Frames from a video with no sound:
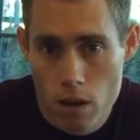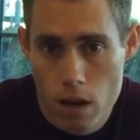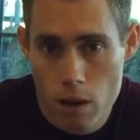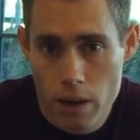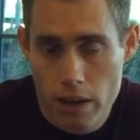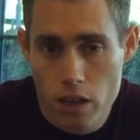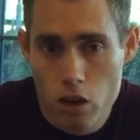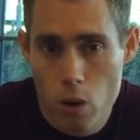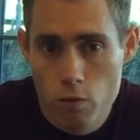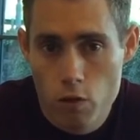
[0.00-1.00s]
and
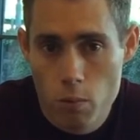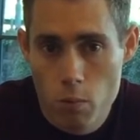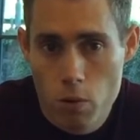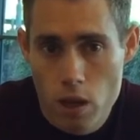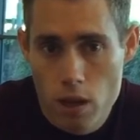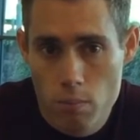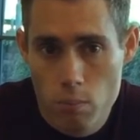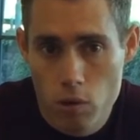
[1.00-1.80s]
get comfortable with that.